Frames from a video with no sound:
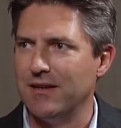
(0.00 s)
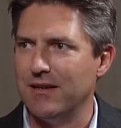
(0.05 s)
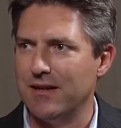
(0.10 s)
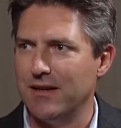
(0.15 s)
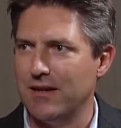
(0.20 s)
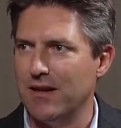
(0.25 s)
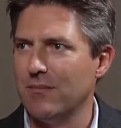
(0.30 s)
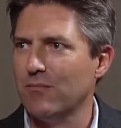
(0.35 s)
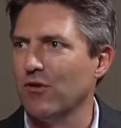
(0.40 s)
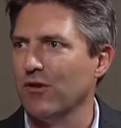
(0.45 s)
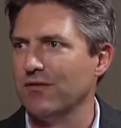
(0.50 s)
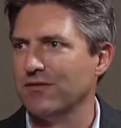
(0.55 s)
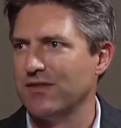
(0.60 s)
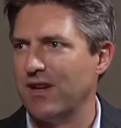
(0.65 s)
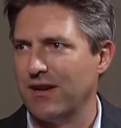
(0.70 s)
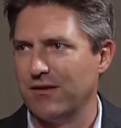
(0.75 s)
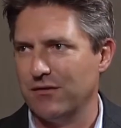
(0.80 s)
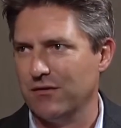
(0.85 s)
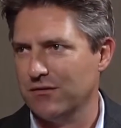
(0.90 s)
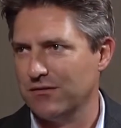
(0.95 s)
a number of
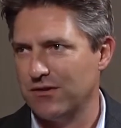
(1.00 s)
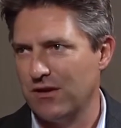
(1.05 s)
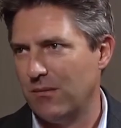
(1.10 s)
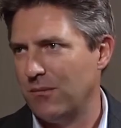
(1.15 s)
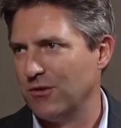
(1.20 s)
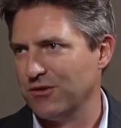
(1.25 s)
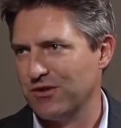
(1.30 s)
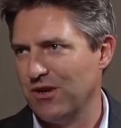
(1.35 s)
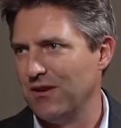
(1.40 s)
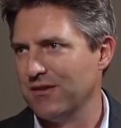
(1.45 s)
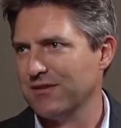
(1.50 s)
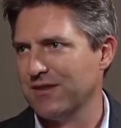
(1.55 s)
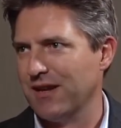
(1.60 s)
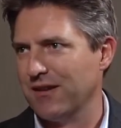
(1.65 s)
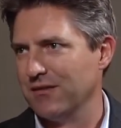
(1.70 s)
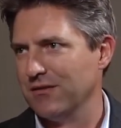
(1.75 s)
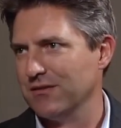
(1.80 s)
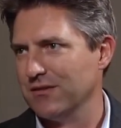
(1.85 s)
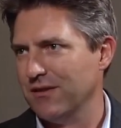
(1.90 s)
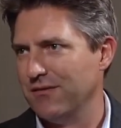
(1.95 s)
sectors. Almost all
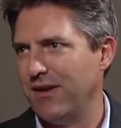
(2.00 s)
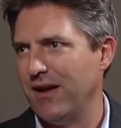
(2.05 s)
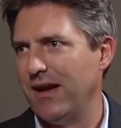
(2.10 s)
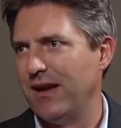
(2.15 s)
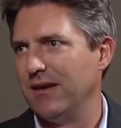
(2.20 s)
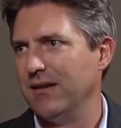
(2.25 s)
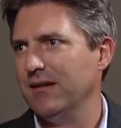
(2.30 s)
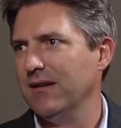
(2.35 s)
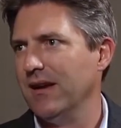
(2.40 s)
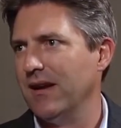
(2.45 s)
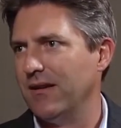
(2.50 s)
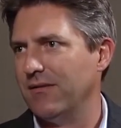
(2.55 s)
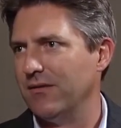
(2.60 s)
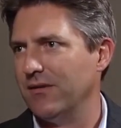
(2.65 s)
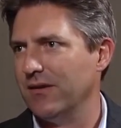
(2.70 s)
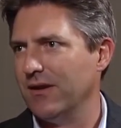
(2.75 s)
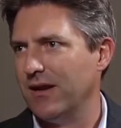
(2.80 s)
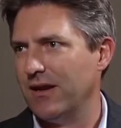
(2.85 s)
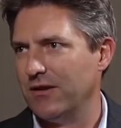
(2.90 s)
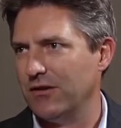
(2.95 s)
sectors have had
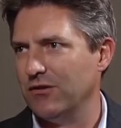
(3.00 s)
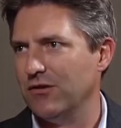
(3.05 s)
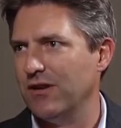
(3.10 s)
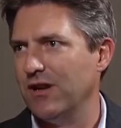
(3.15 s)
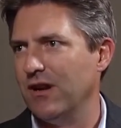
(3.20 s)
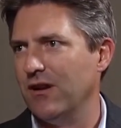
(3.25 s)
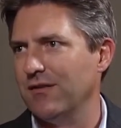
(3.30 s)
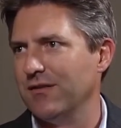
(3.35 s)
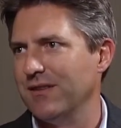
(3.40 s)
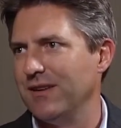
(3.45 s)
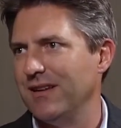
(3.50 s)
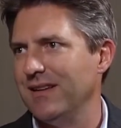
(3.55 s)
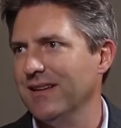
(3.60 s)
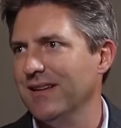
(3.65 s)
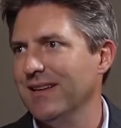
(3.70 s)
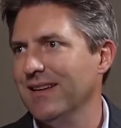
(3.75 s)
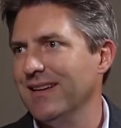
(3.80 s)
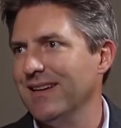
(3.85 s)
a good, healthy